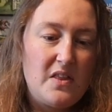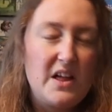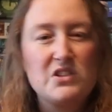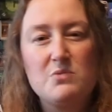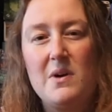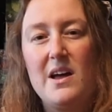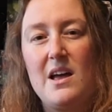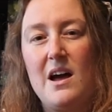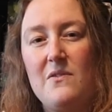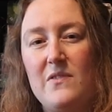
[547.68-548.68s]
That's
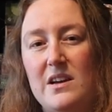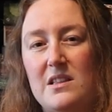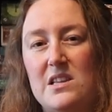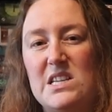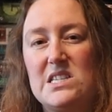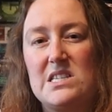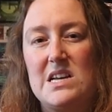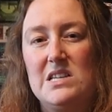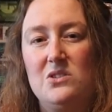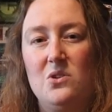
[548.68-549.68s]
why I think this
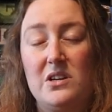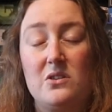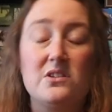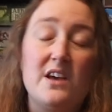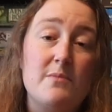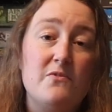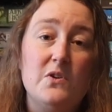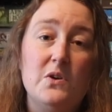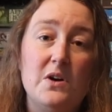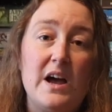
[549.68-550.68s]
is not a good game
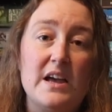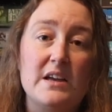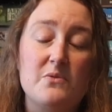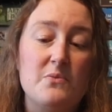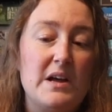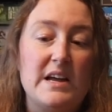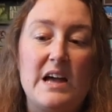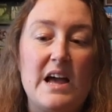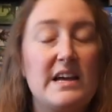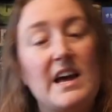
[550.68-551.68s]
for
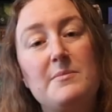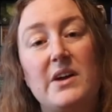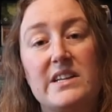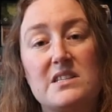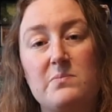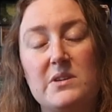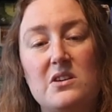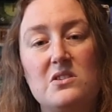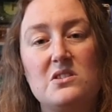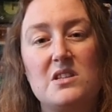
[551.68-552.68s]
a game night,
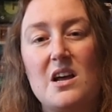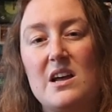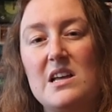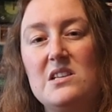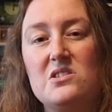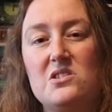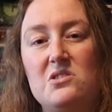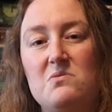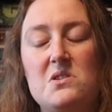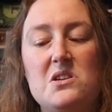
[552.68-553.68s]
because there is
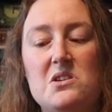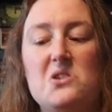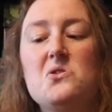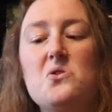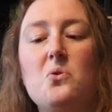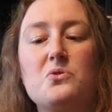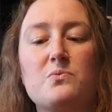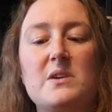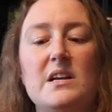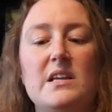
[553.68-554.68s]
not
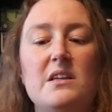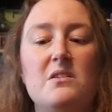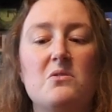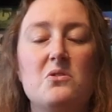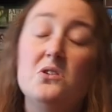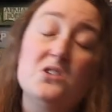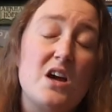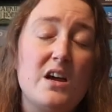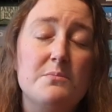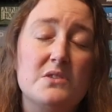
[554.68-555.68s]
really good
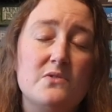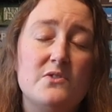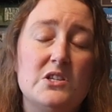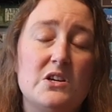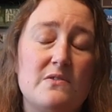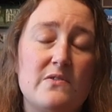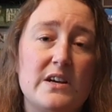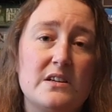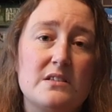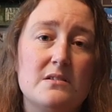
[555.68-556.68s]
times for certain
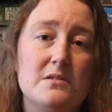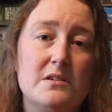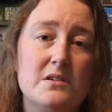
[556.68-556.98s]
things.